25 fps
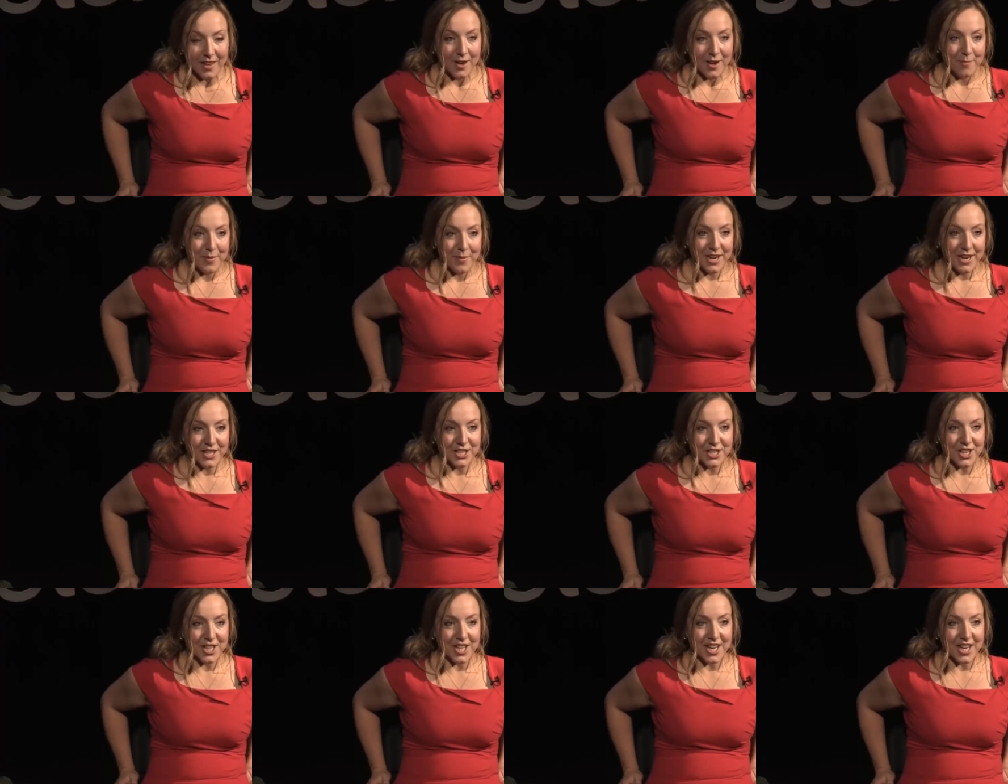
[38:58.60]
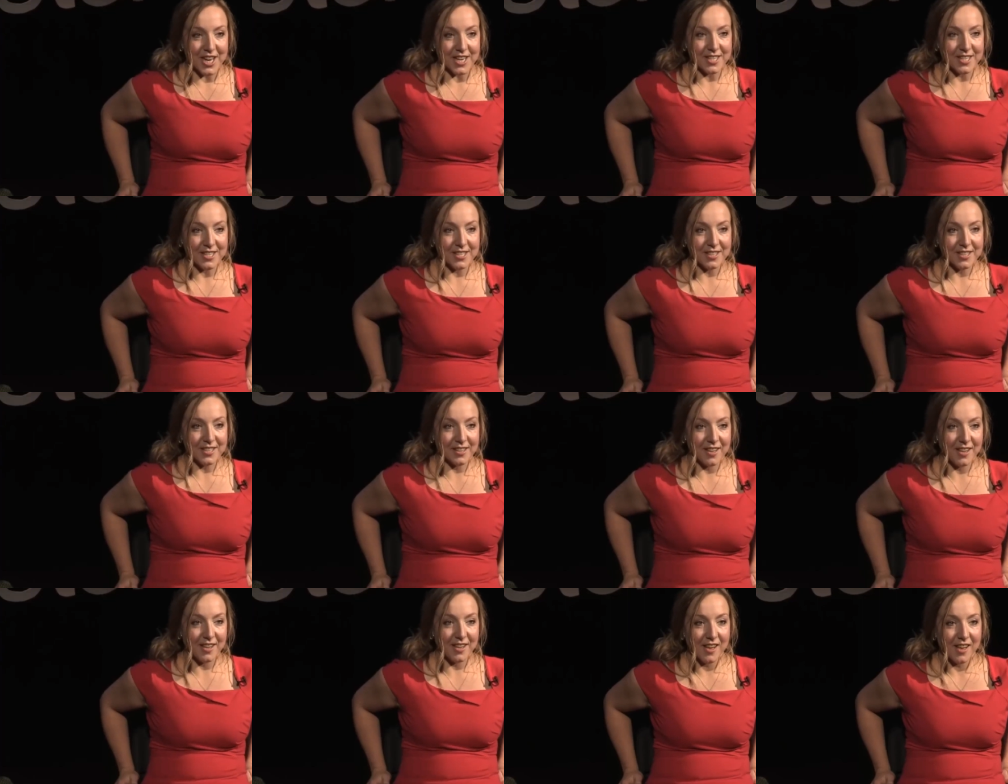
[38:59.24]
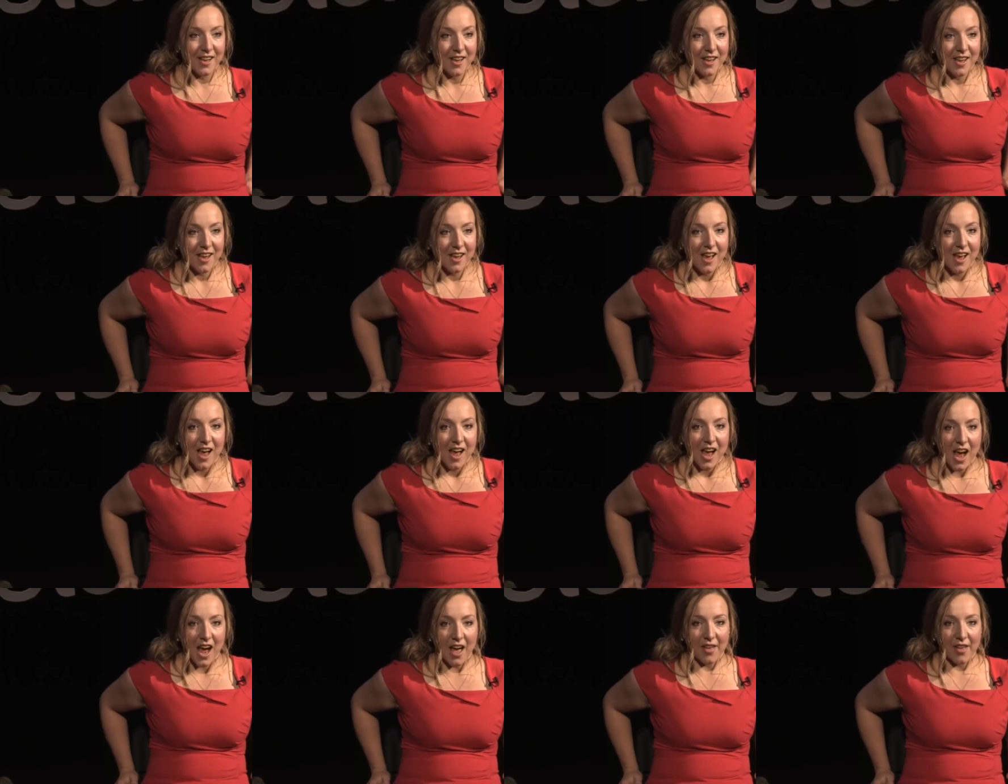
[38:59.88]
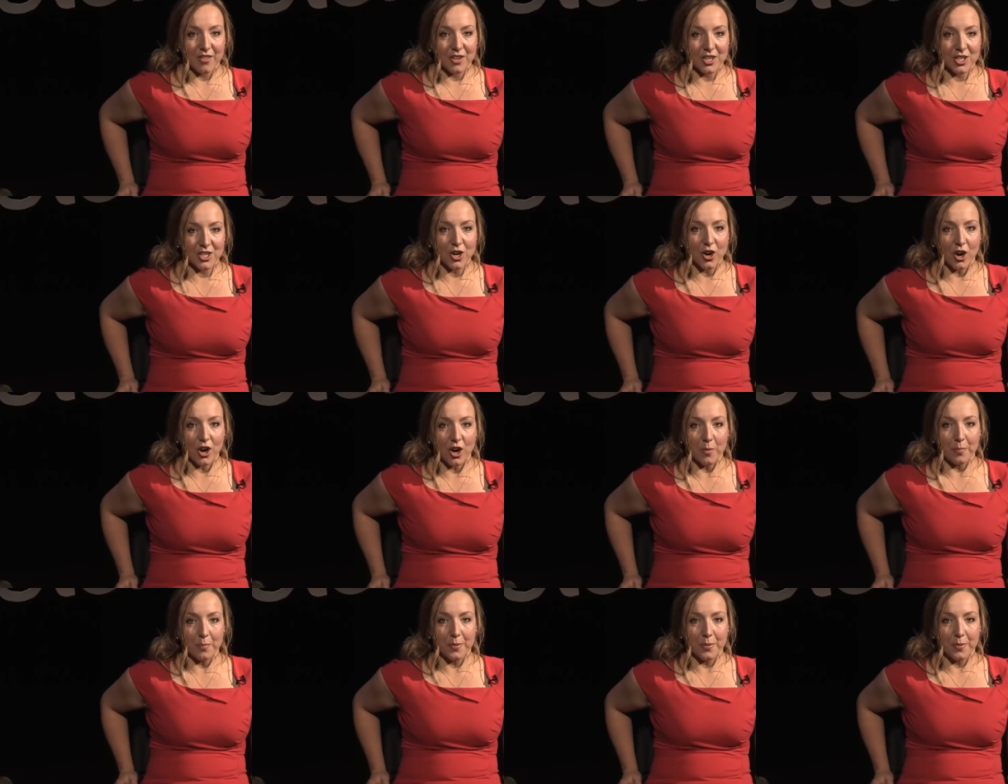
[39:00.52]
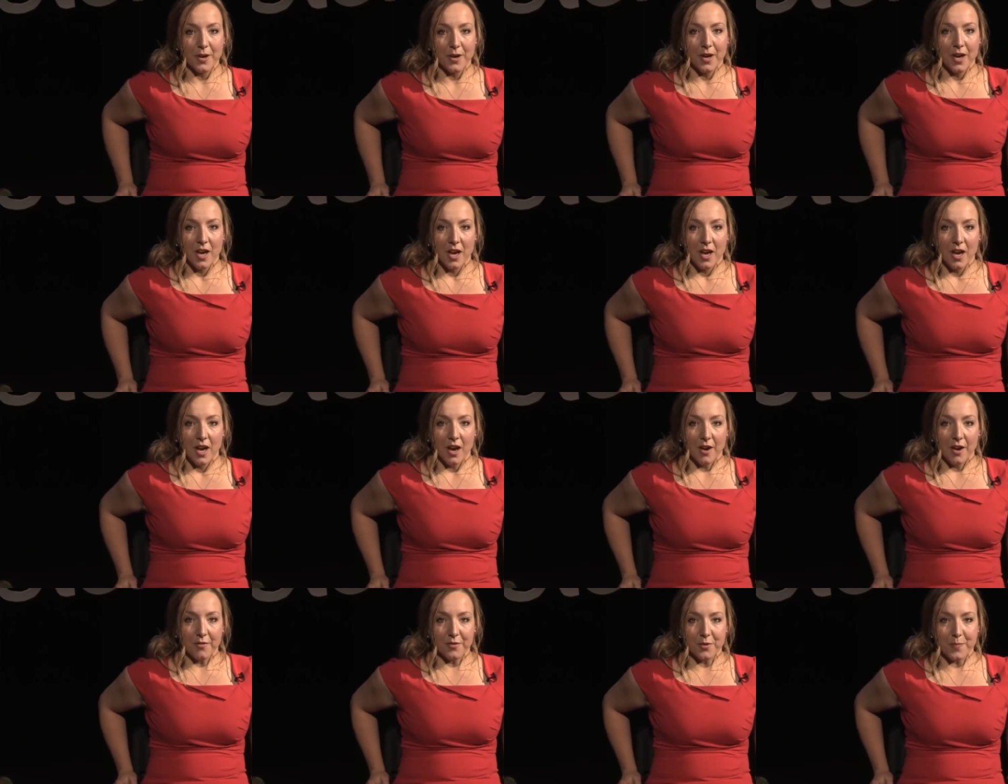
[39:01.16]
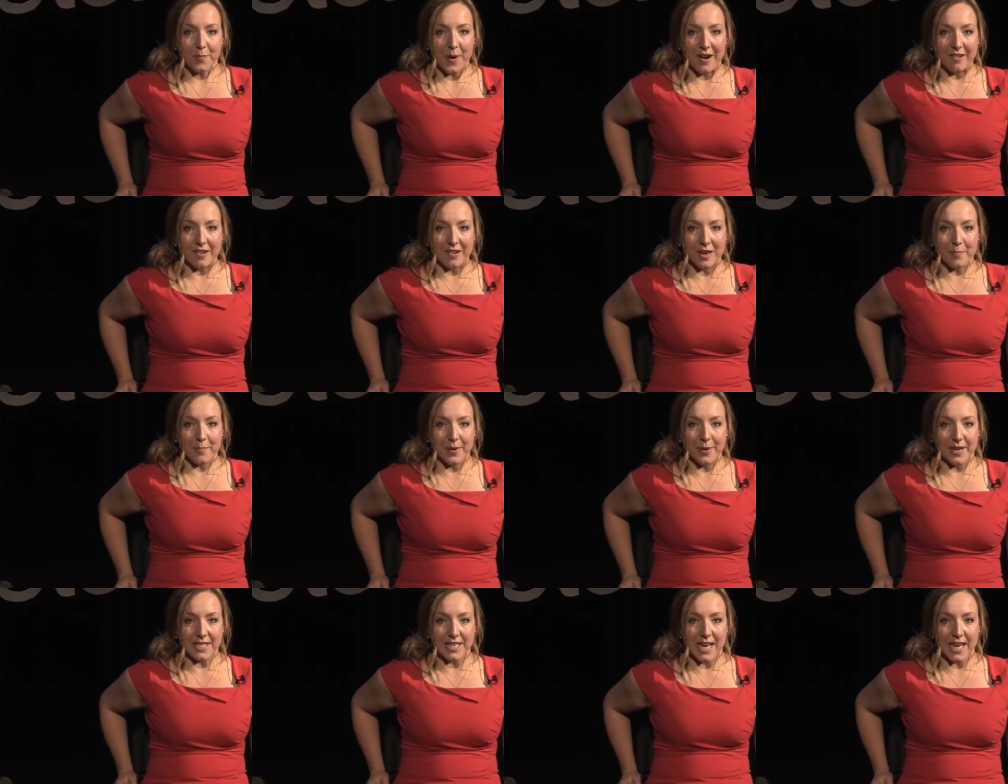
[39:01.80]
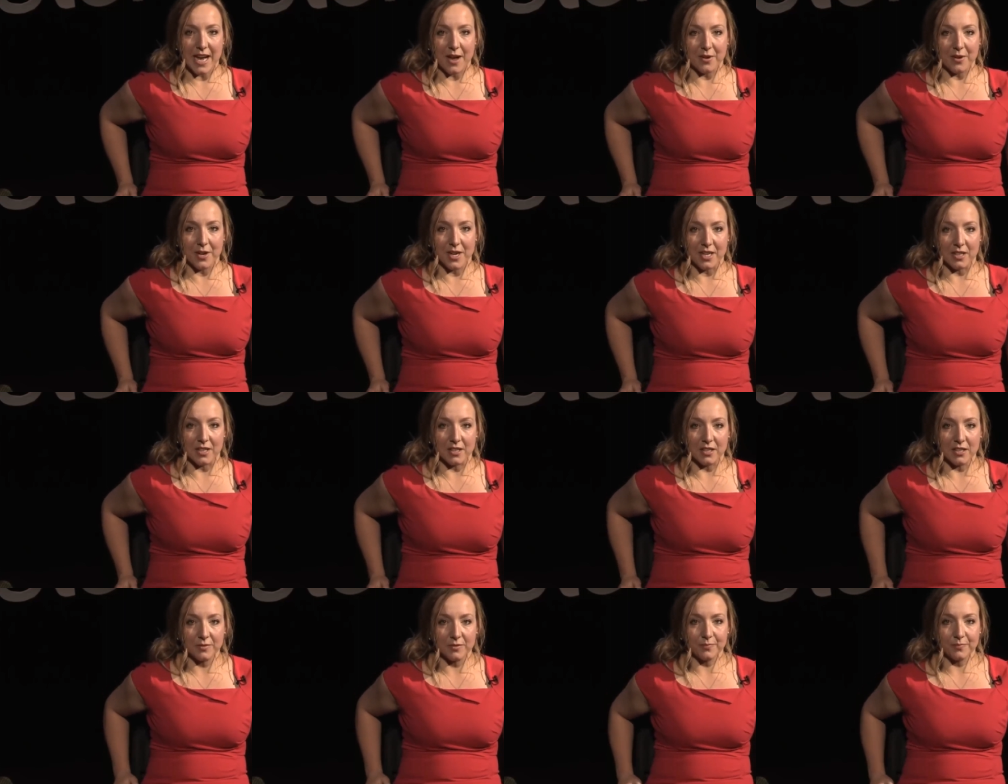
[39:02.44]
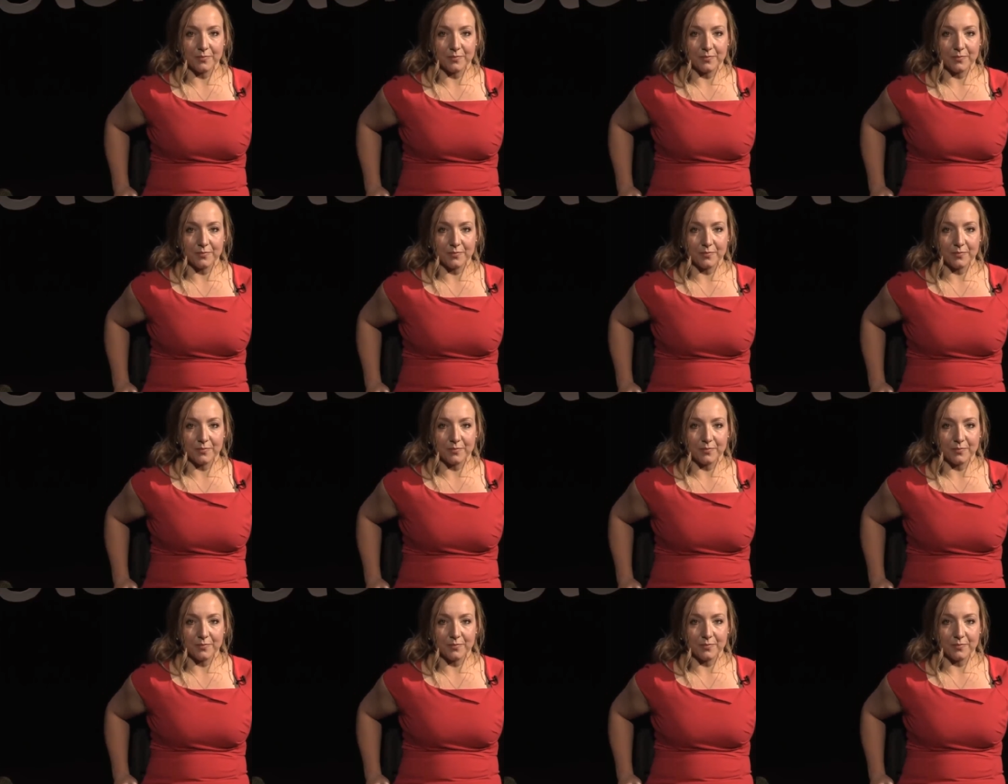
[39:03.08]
Picture this. At the top of the Paralympic downhill.